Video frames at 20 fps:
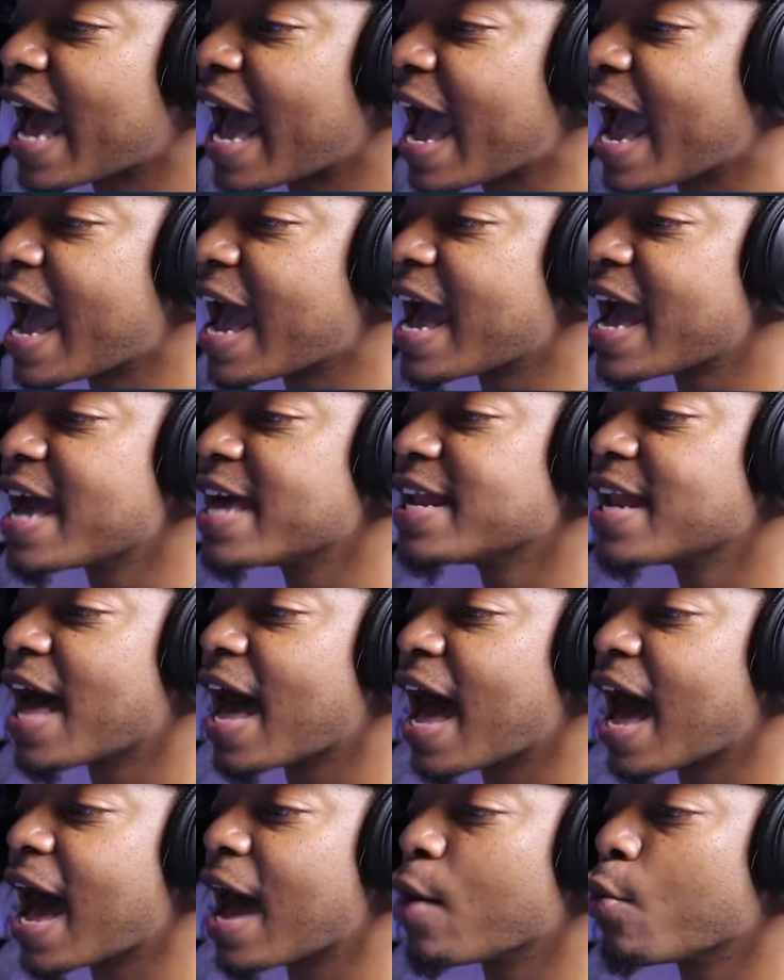And
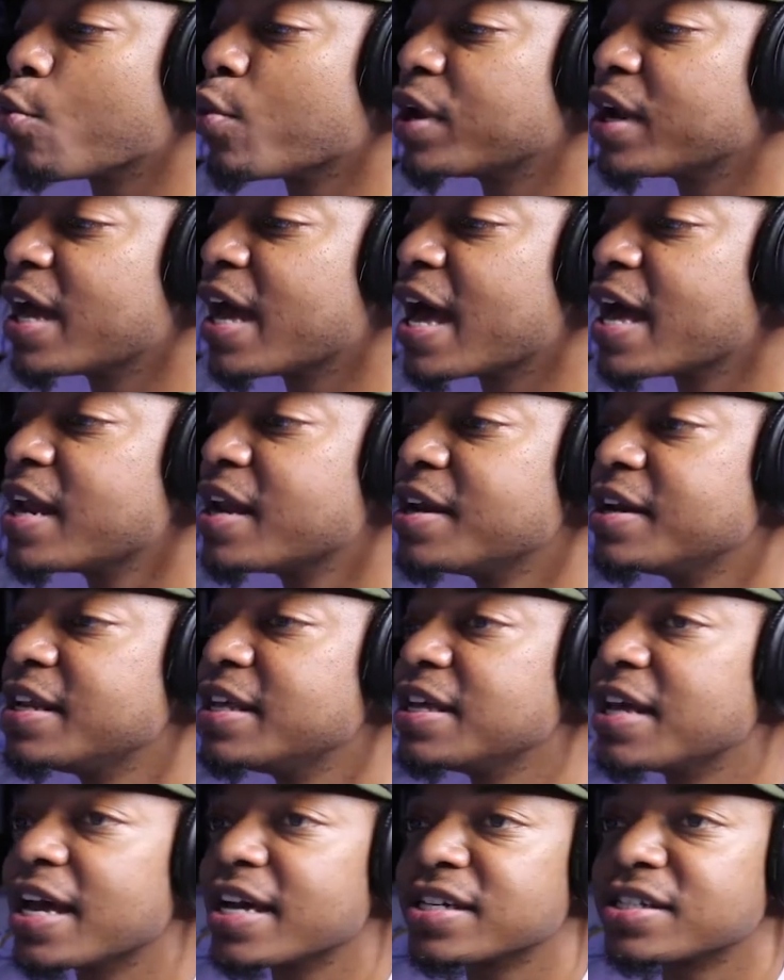I went ahead and
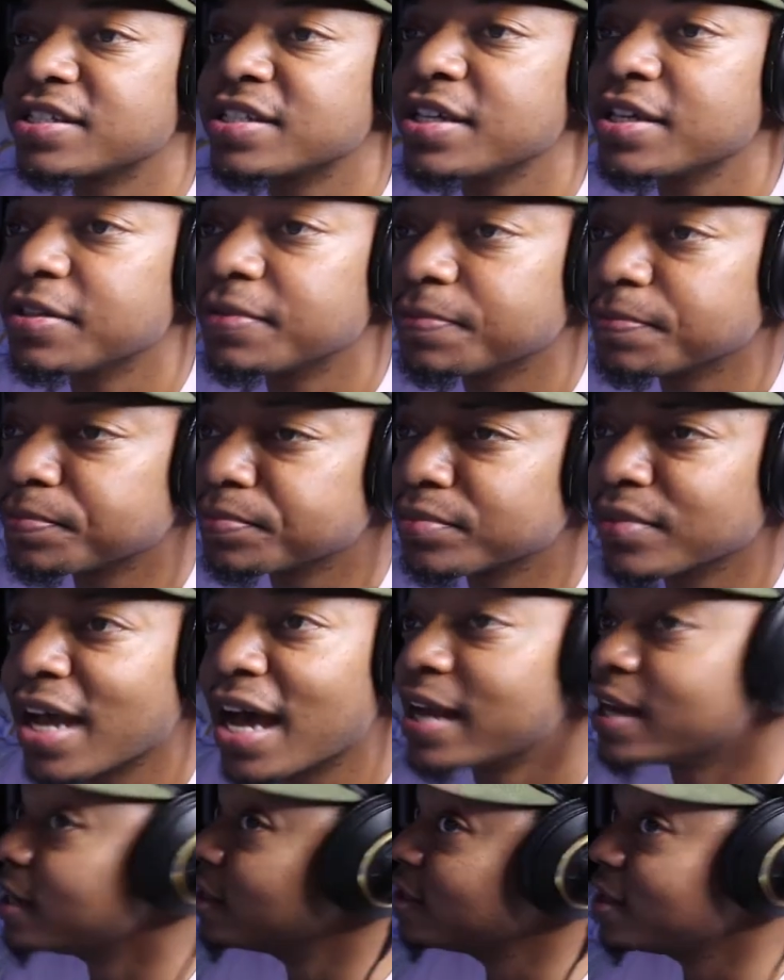de-essed it.
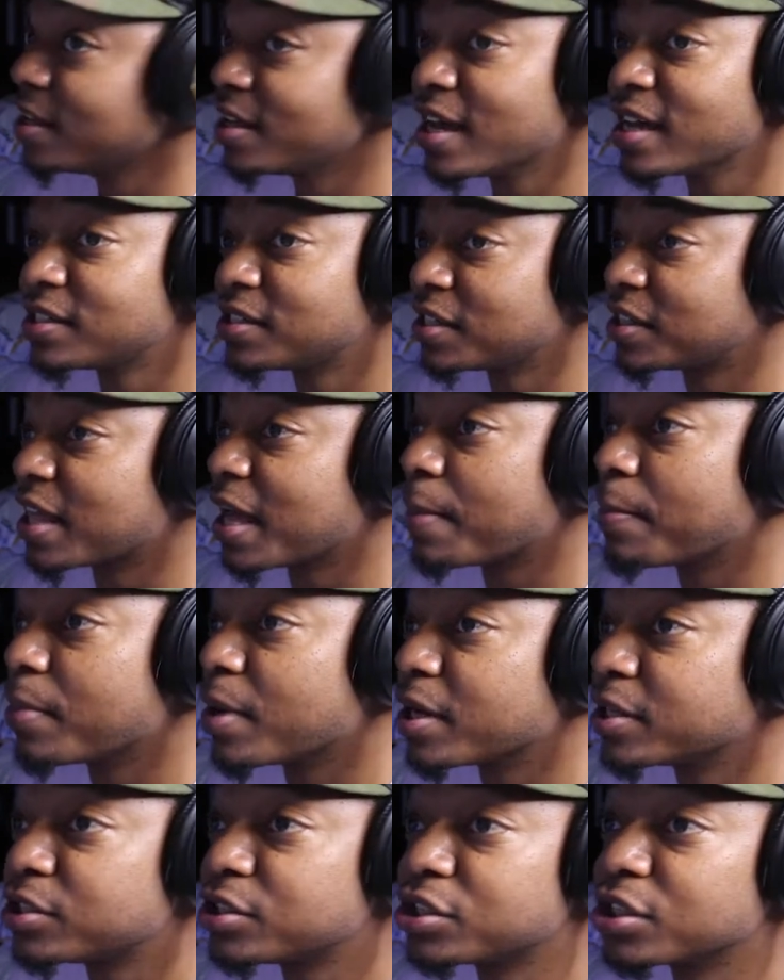I didn't de-ess it that
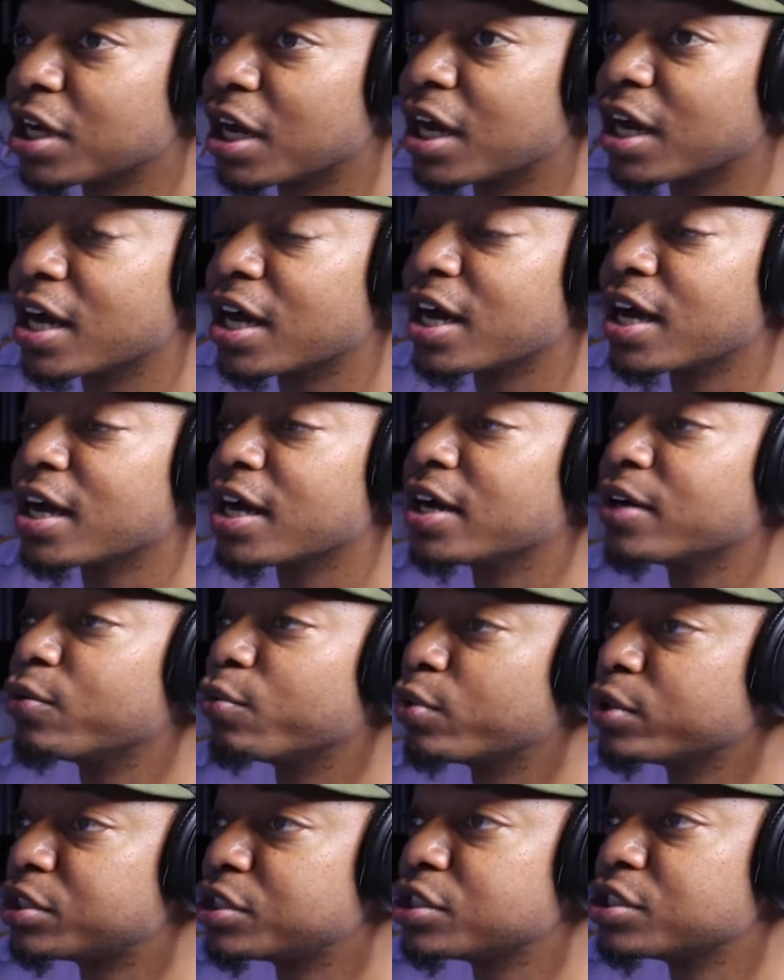much,
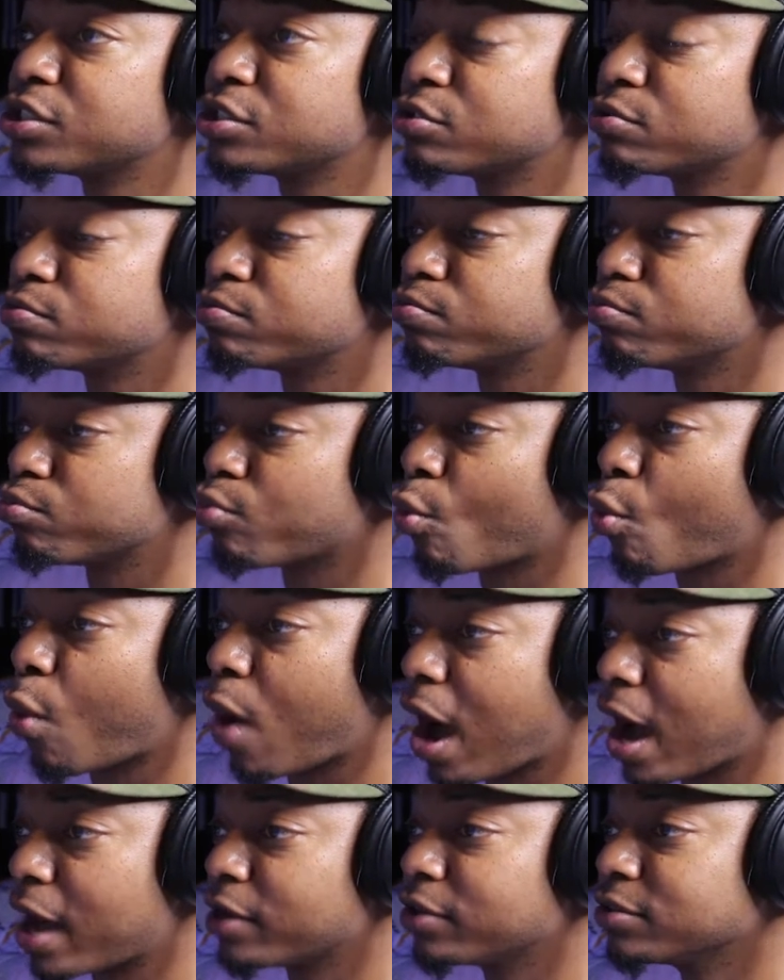which is
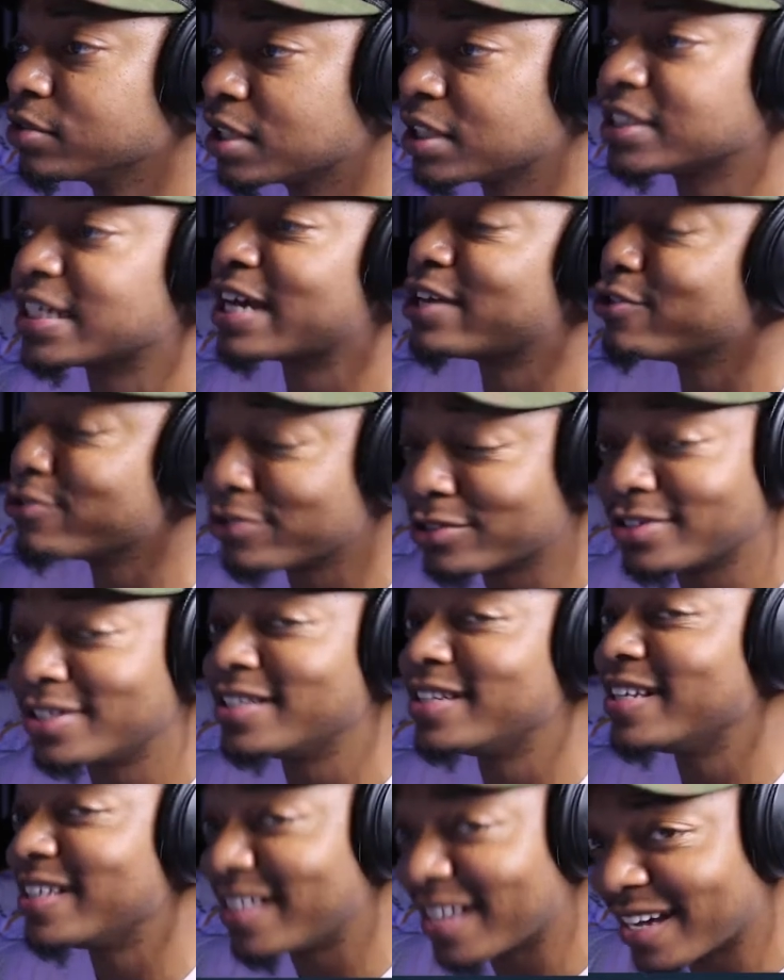wild because I usually
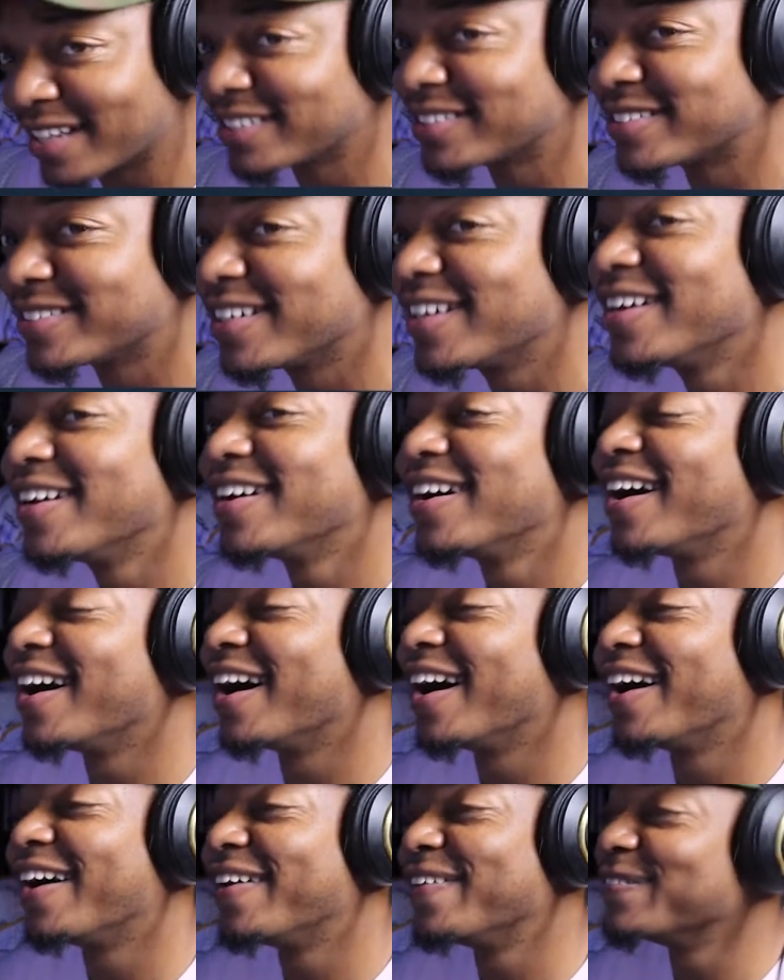de-ess.
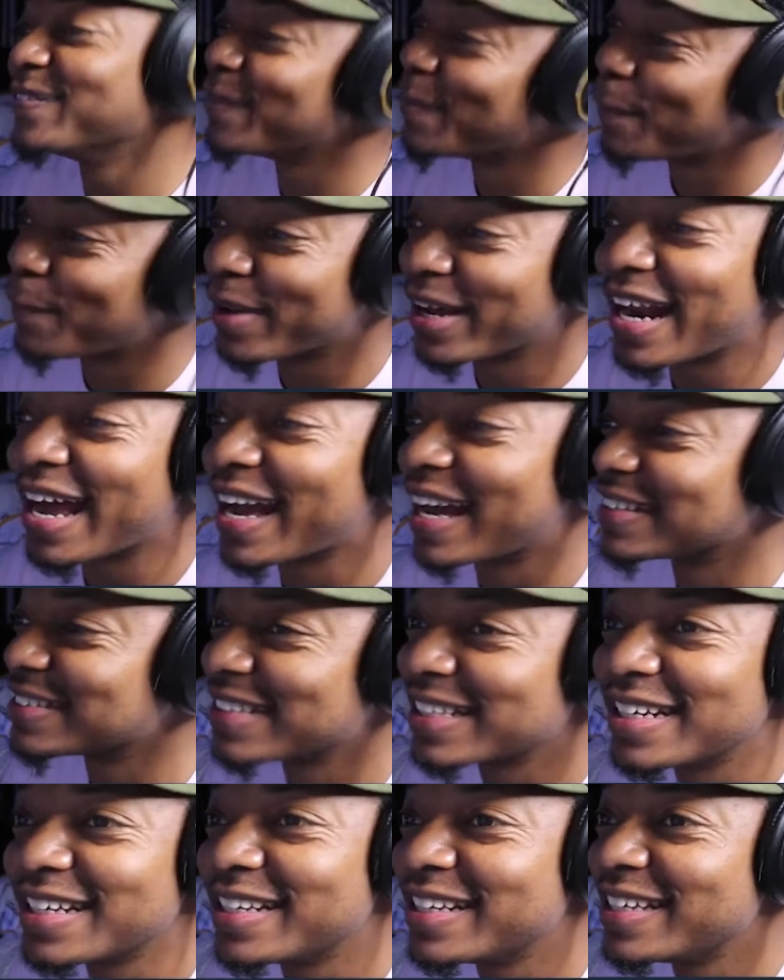But I guess
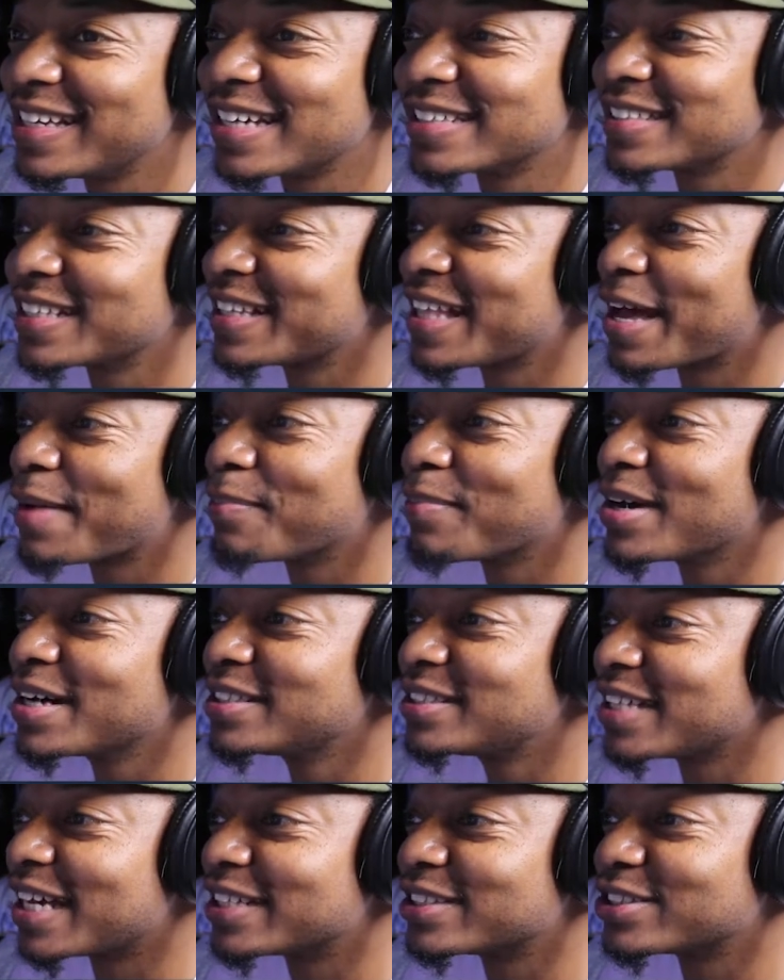I didn't de-ess it that
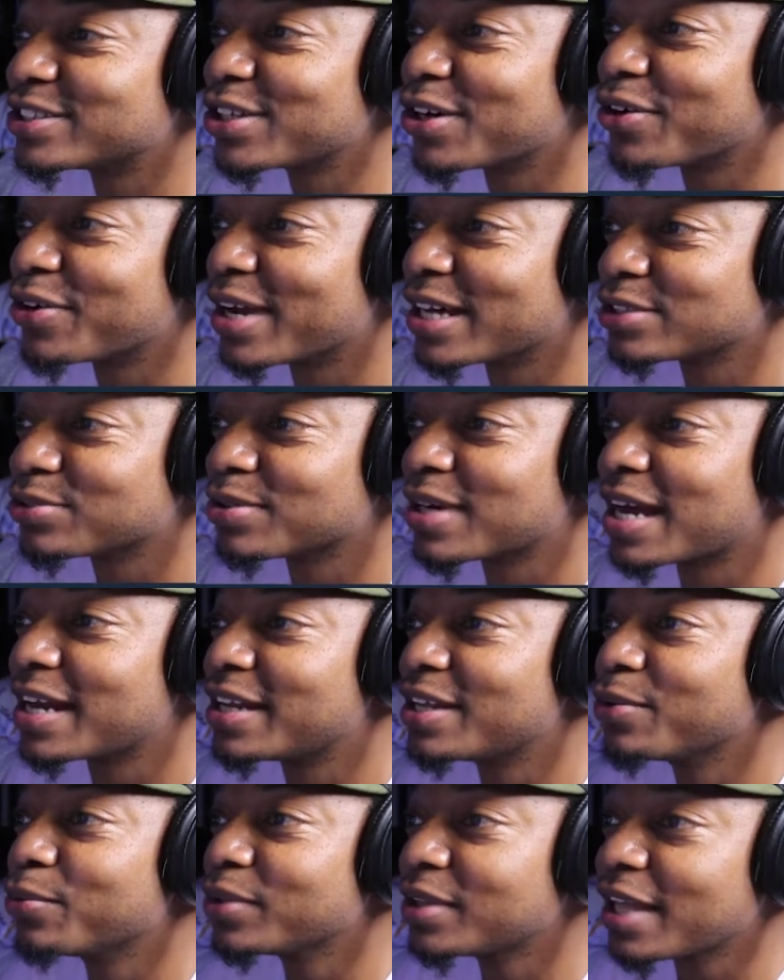much, and so that's what I
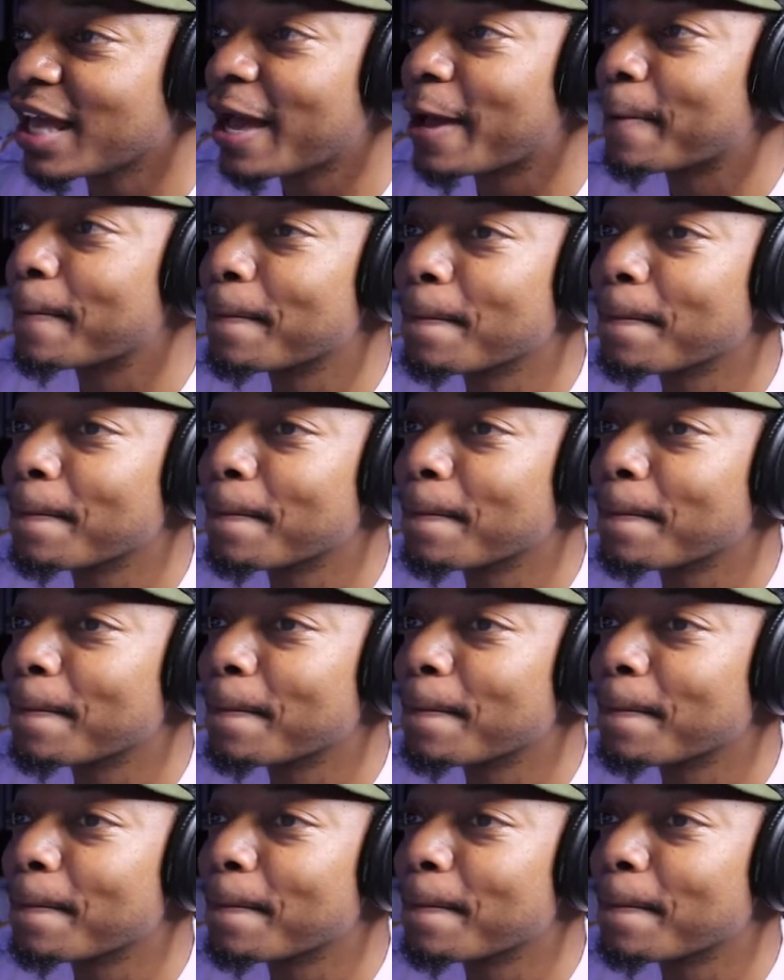did with that.